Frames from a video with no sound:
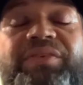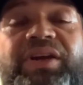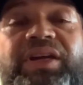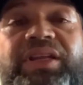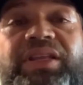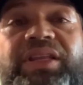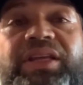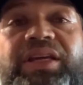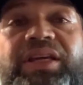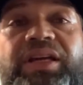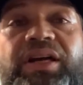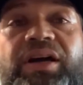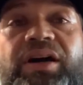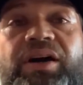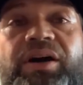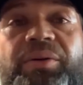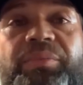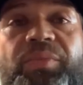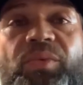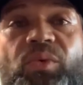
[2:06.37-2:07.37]
the
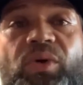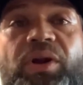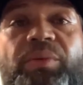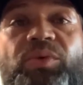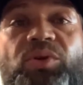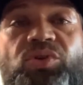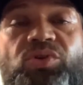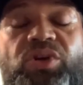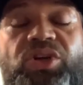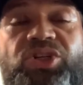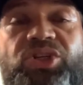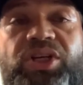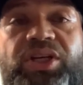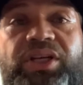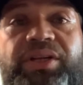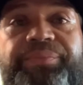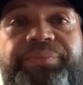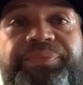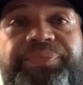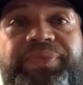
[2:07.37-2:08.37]
One Up
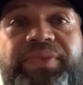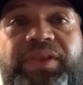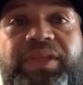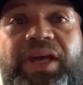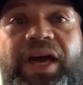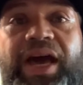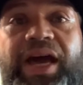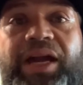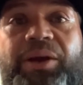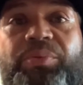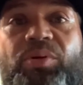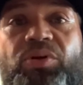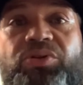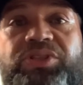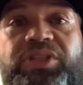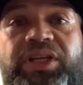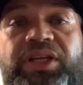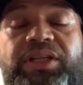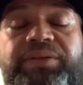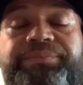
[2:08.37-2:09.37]
Nutrition, the egg
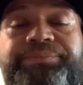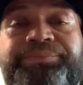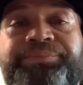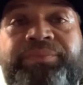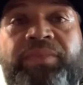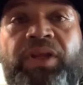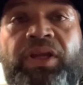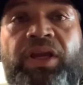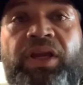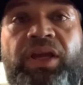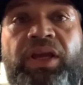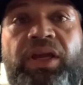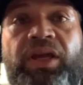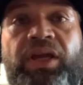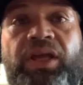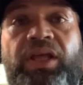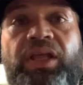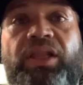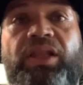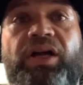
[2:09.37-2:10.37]
protein,
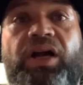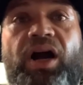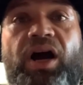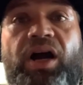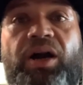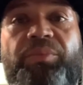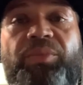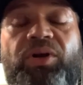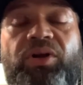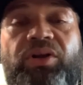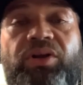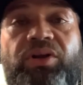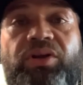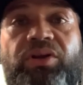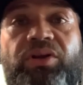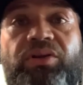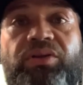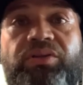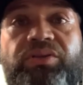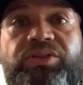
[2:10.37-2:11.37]
the
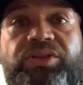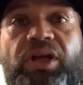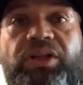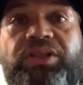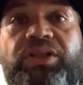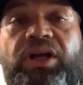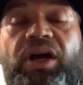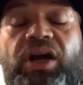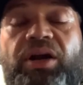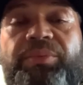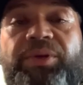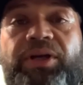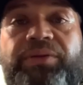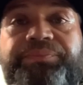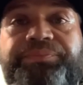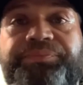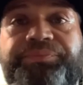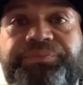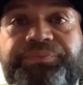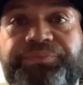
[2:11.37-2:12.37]
caramel, salted caramel.
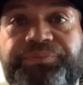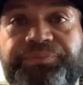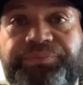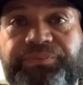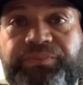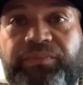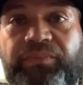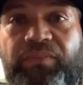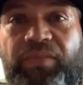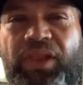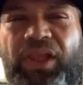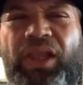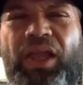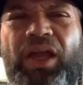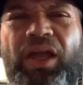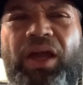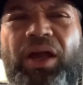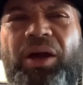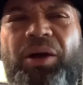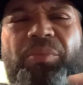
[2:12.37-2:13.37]

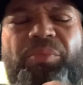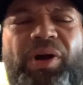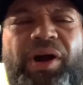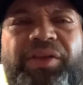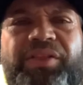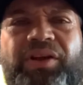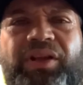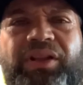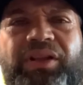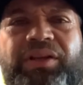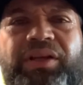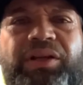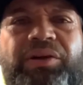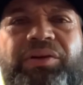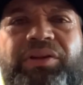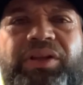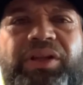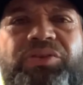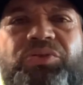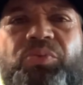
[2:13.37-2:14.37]
Probably
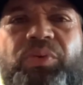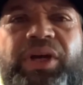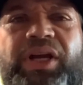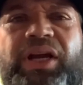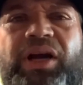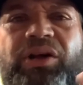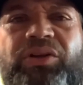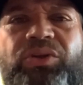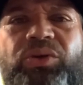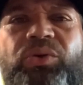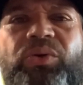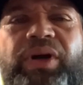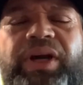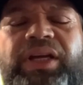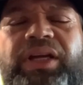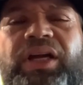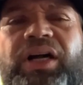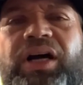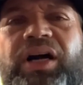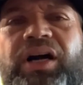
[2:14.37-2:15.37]
in this week, I'll do
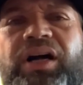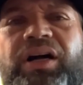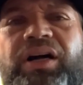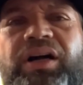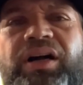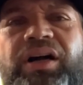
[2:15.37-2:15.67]
a